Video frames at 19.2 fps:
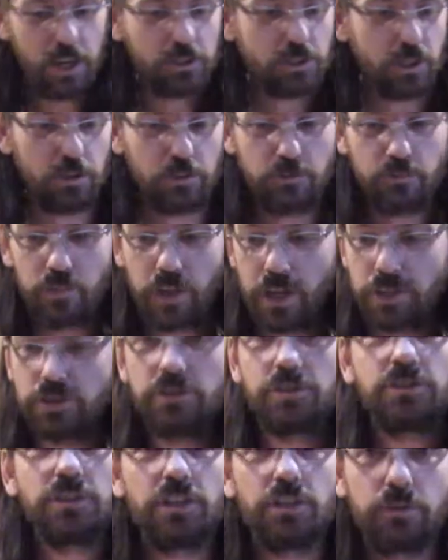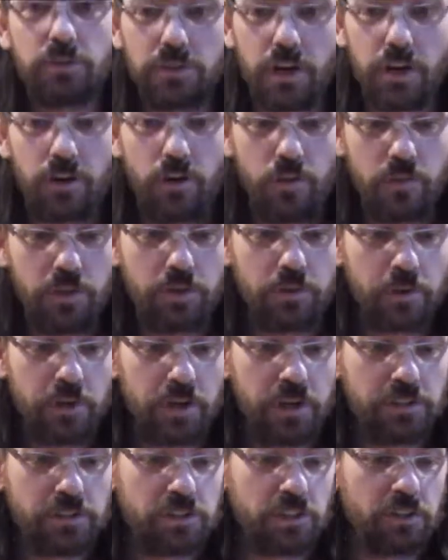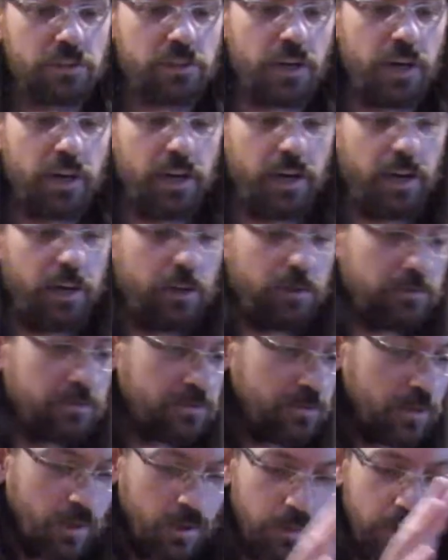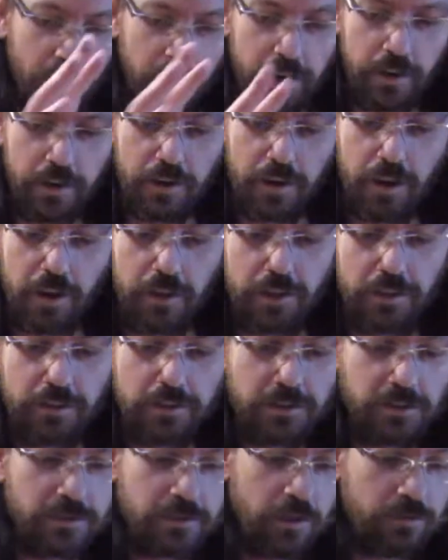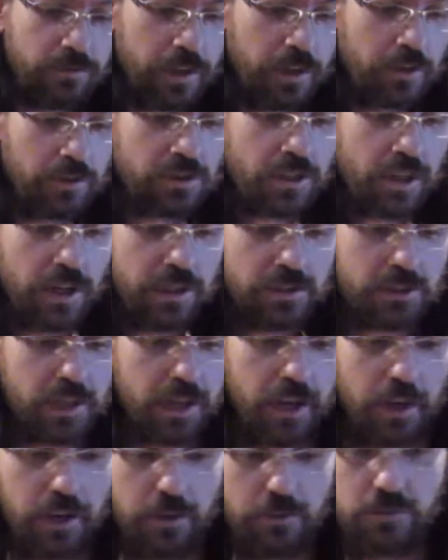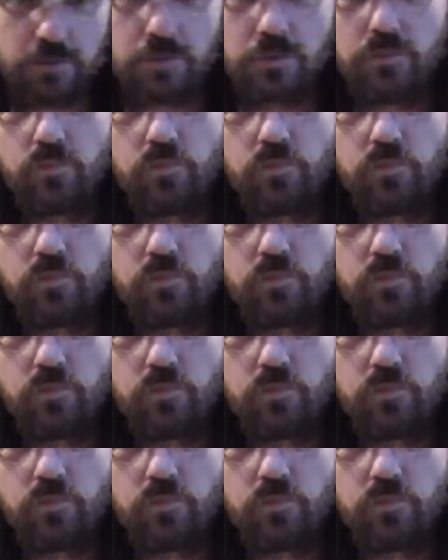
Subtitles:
So, as you can see, we've got all the ingredients here. I have, for my Alfredo sauce, I have